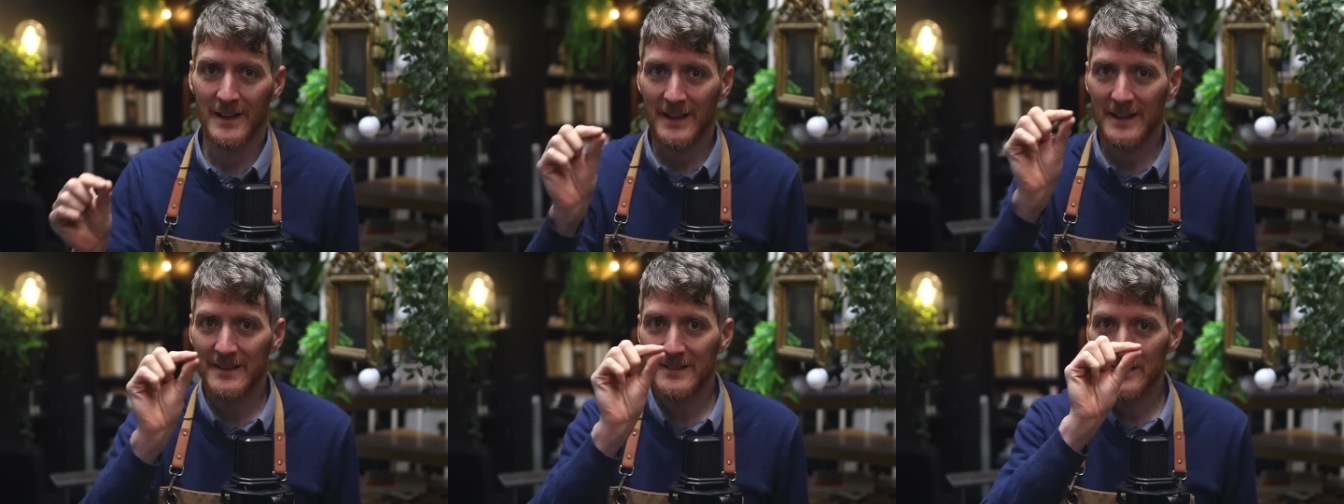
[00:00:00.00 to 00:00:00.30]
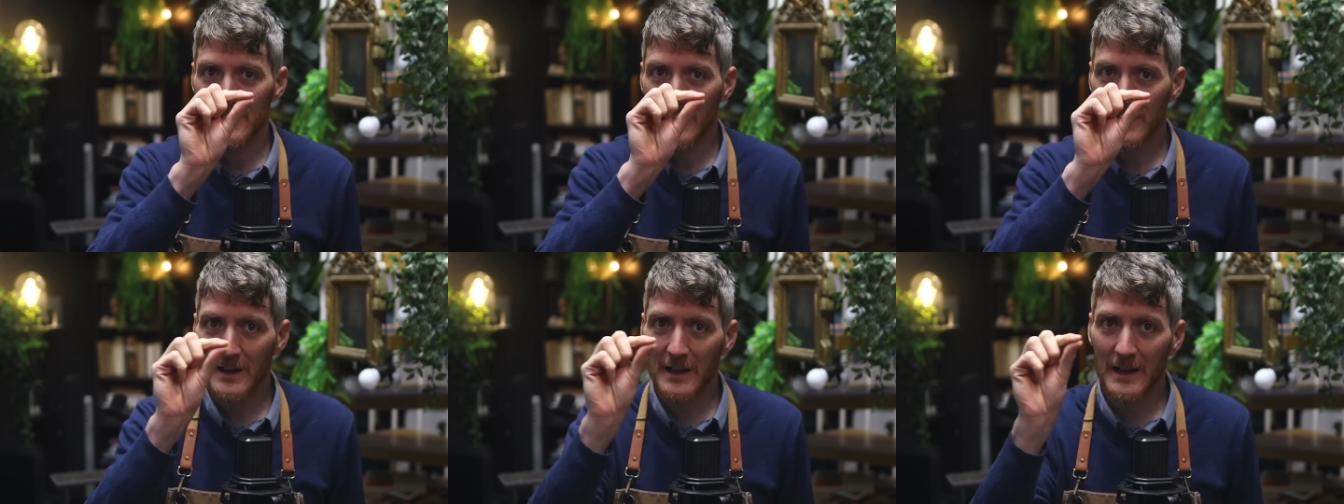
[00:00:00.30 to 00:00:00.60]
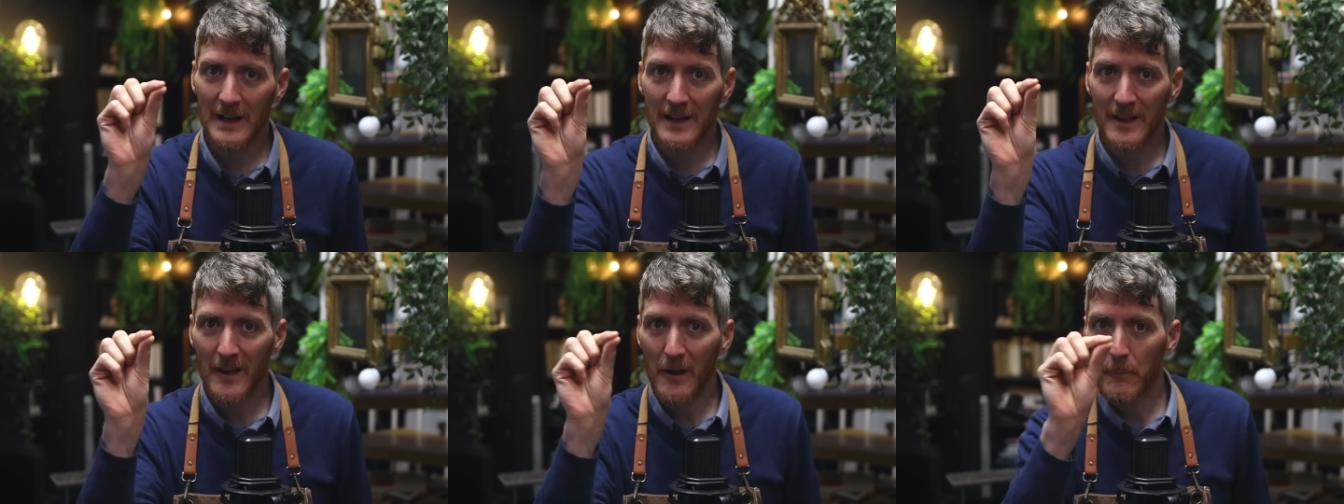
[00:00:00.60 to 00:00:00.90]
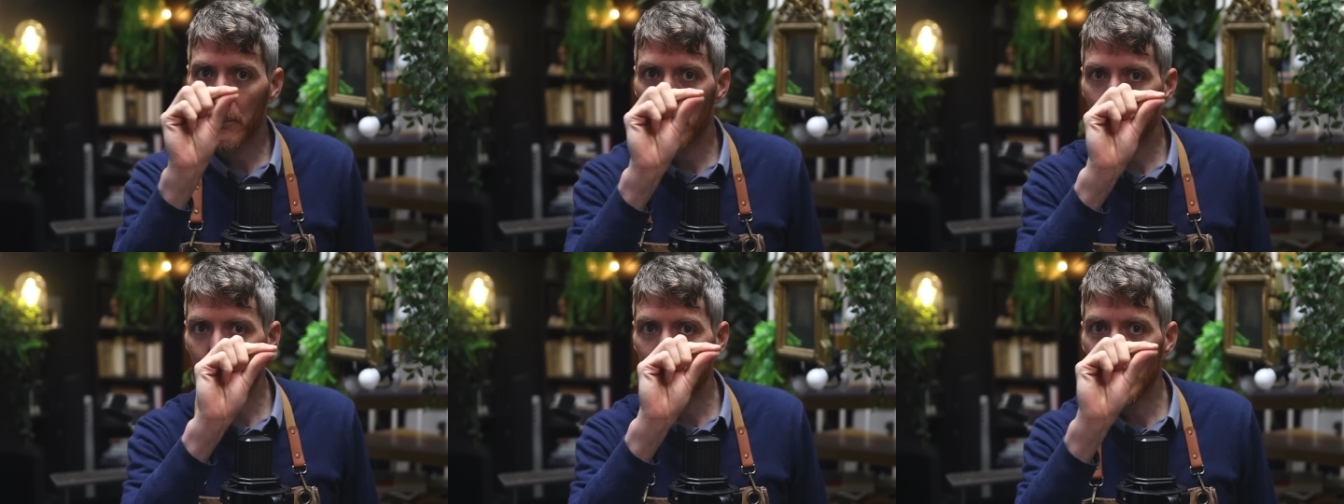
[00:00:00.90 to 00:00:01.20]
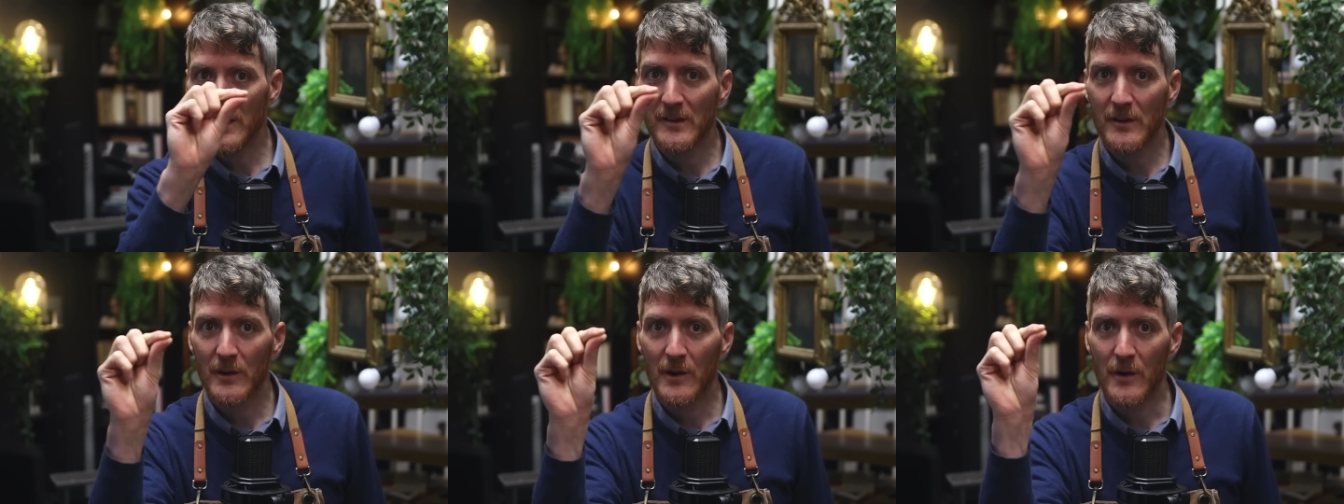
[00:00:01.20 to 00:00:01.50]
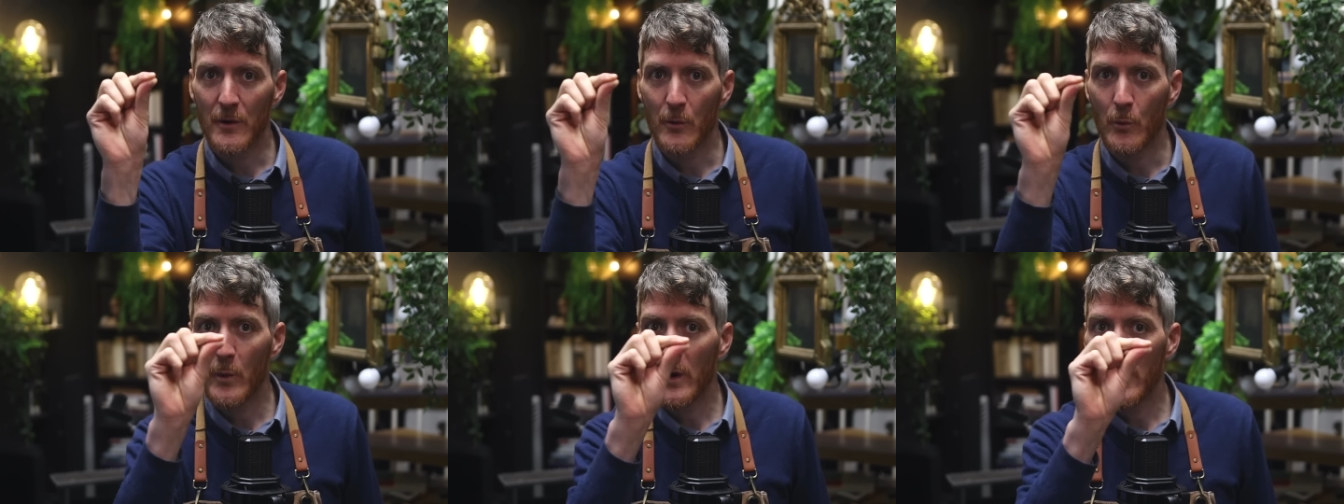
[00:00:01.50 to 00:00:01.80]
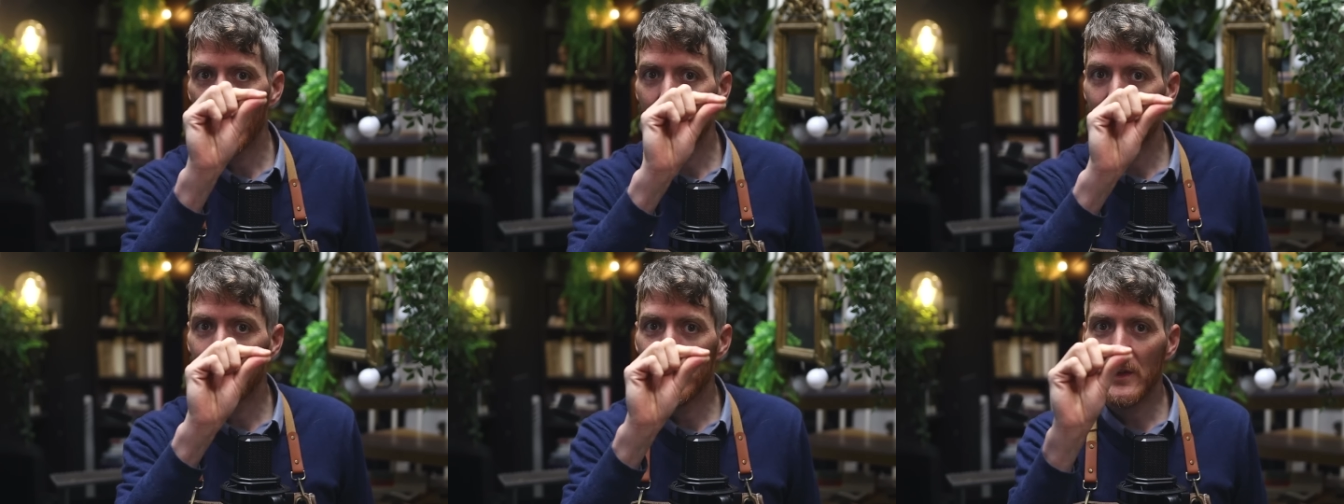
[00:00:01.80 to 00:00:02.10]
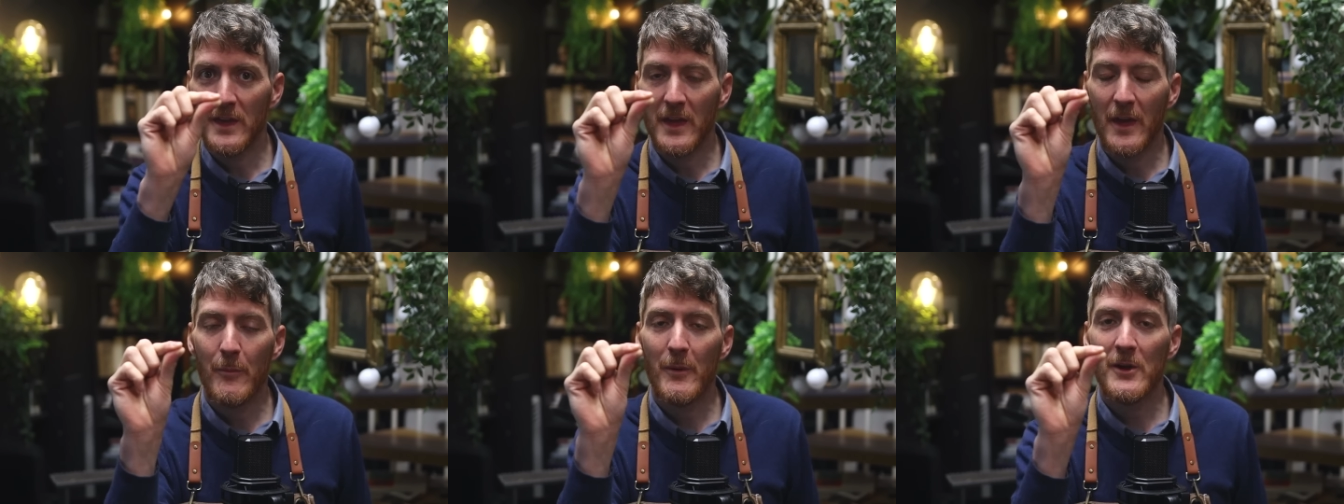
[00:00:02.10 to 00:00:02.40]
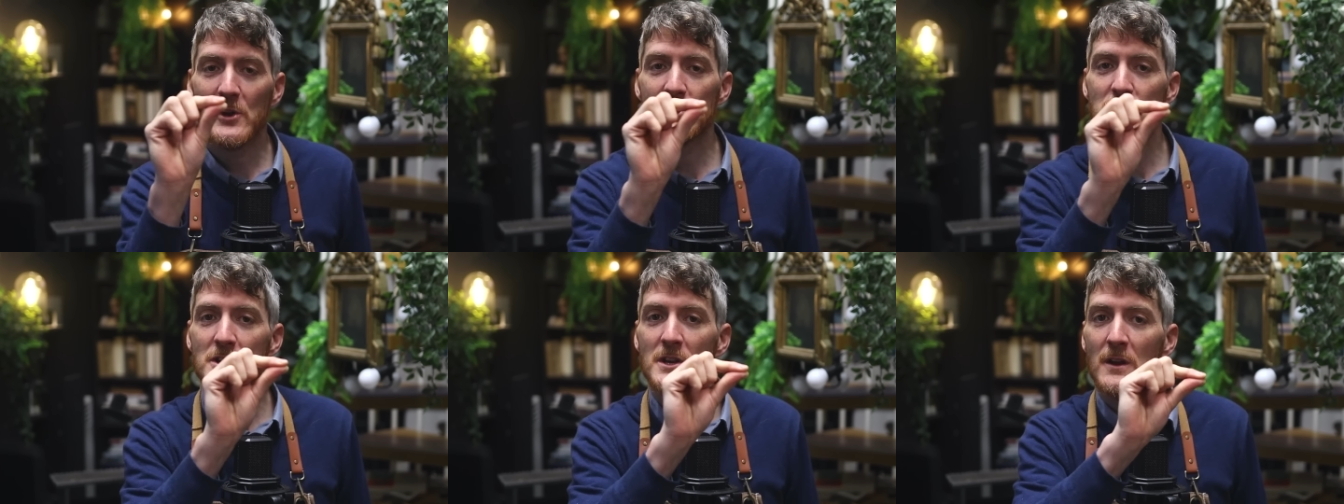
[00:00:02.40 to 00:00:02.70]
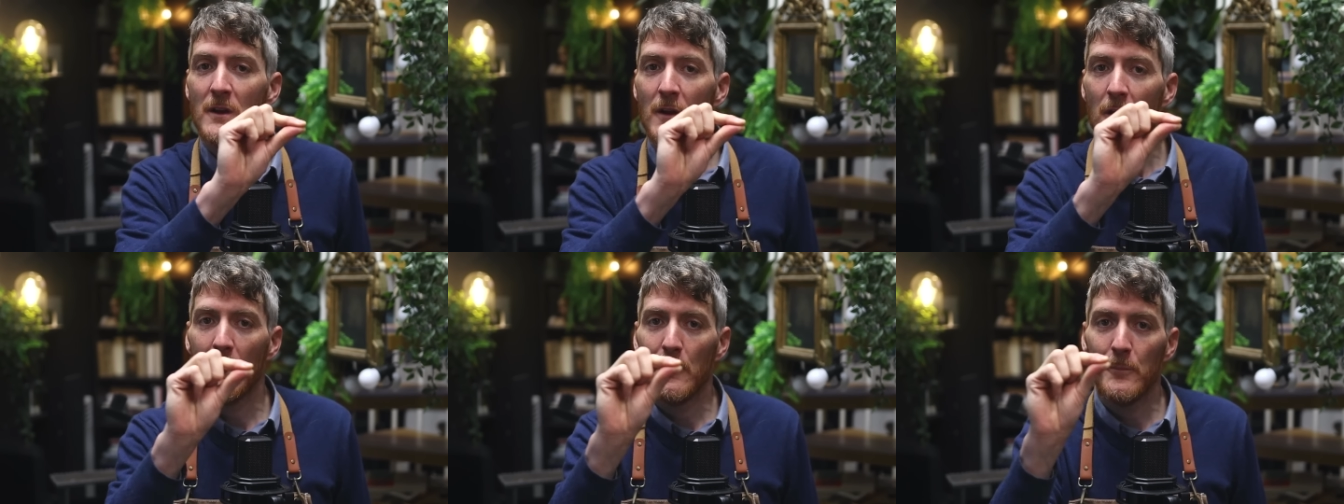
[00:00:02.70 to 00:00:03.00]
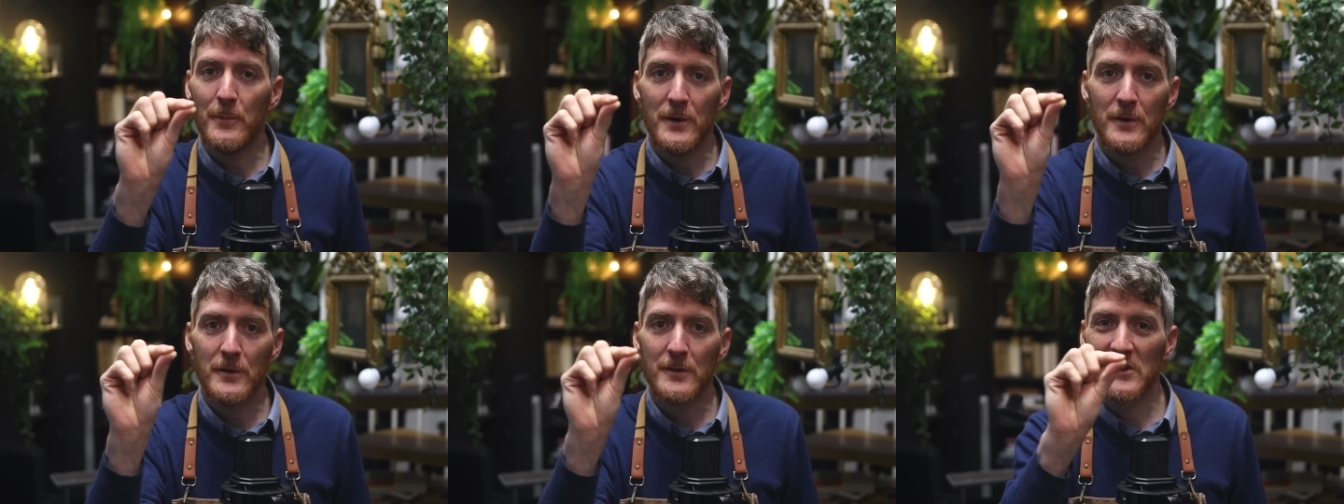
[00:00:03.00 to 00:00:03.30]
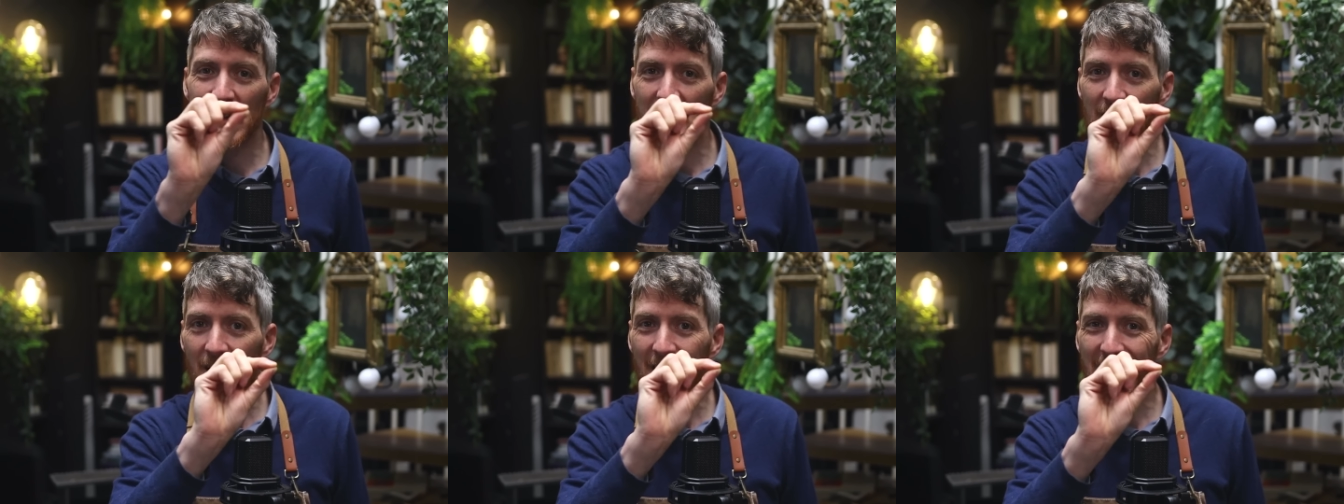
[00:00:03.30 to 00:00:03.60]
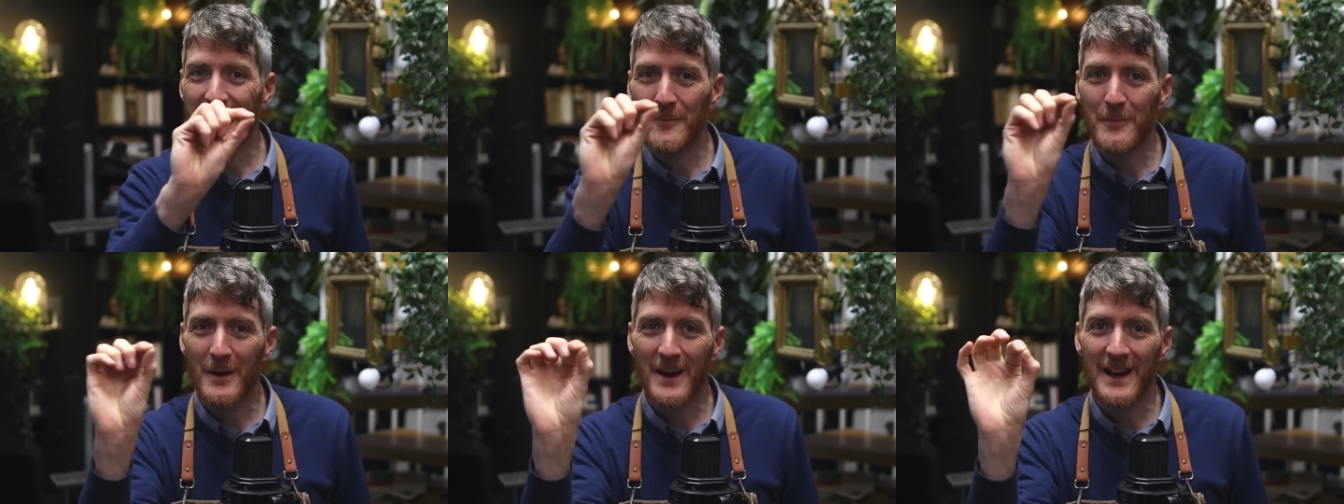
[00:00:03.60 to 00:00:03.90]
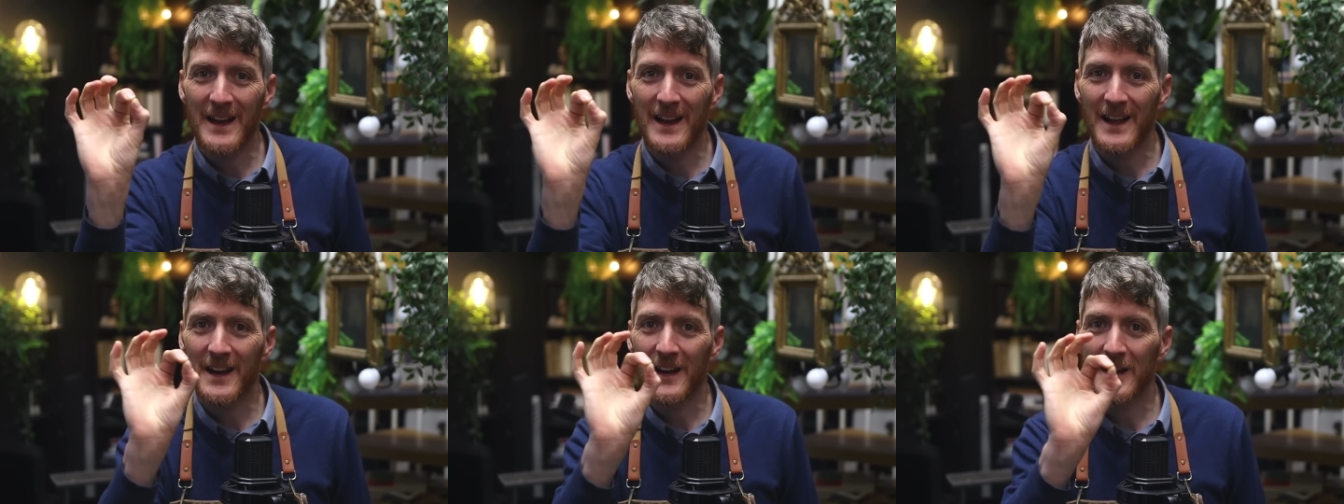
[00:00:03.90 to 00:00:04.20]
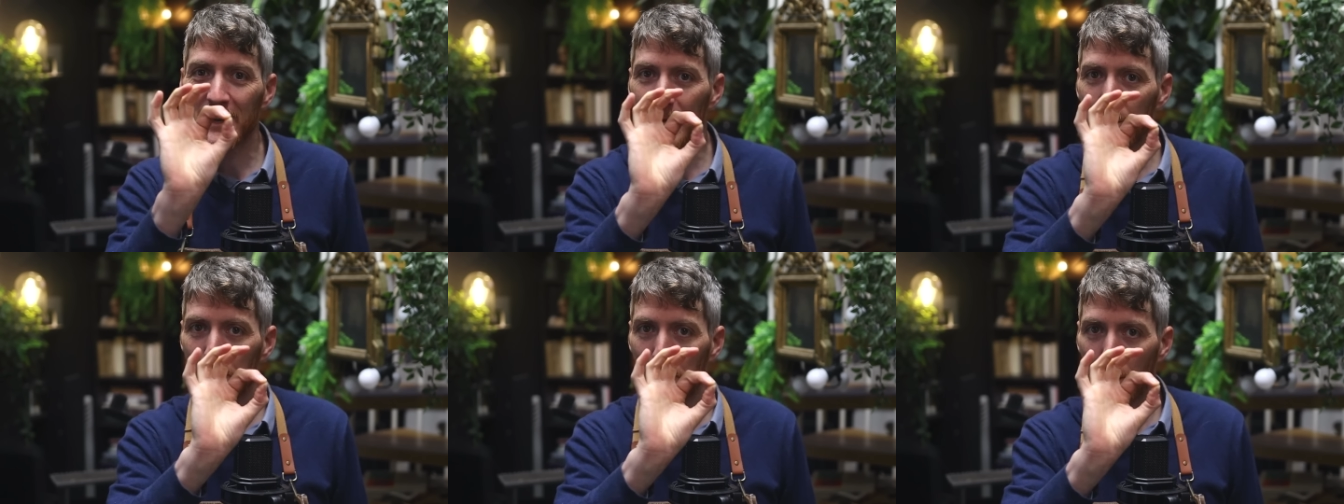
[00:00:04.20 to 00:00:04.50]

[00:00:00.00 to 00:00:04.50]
It's not like a printer where the image appears line by line